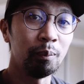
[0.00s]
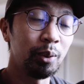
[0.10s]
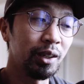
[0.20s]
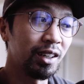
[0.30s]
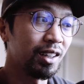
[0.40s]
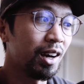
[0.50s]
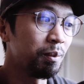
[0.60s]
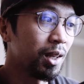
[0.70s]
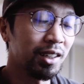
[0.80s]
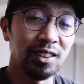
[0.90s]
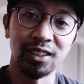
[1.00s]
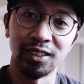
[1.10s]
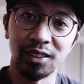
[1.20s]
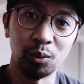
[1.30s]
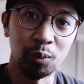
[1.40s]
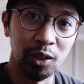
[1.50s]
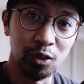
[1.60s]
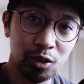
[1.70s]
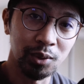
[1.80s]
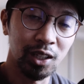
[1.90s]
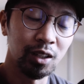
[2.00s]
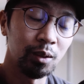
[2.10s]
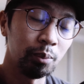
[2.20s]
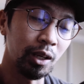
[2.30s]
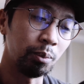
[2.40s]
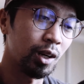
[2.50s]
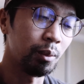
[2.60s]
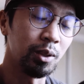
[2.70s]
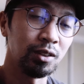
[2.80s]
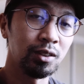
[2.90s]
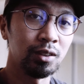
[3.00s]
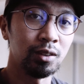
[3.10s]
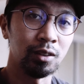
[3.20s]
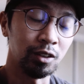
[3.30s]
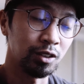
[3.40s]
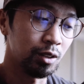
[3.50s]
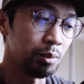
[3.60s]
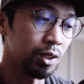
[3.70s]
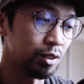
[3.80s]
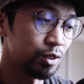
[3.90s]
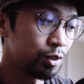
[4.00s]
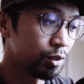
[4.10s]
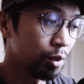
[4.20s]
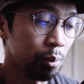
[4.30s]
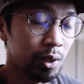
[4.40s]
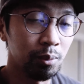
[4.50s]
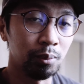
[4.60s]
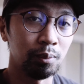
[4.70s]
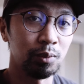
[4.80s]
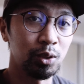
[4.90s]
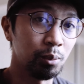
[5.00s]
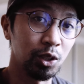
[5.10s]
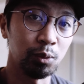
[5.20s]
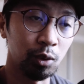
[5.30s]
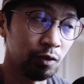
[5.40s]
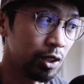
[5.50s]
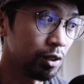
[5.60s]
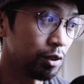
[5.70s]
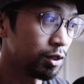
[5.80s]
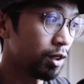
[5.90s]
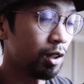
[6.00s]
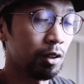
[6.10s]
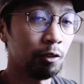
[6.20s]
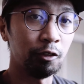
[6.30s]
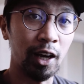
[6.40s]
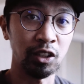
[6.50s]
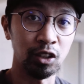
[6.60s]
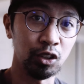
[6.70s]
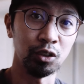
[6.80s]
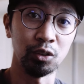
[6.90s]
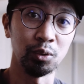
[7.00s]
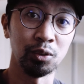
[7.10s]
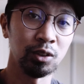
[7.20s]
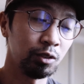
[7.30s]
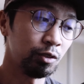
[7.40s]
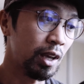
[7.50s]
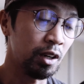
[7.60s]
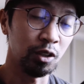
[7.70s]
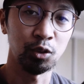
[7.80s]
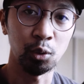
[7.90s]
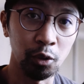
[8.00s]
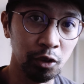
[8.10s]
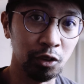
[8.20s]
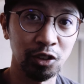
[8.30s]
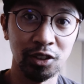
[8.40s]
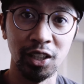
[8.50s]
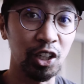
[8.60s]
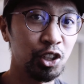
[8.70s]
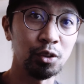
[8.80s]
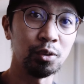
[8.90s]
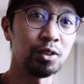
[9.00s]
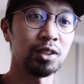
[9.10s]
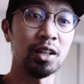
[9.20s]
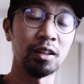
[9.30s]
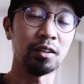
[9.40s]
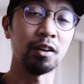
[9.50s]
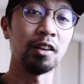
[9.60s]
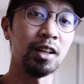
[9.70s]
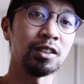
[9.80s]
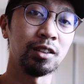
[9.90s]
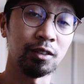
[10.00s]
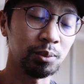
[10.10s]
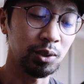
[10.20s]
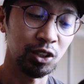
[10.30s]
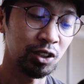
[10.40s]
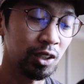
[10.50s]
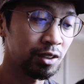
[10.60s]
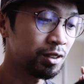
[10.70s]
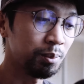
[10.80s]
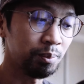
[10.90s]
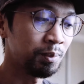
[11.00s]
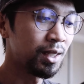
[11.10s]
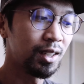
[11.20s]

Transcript: but I'm not consistent with my YouTube channel, but I promise there's going to be so much more videos on fashion shoots, editorials, test shoots, and all that stuff. So I'm going to share some,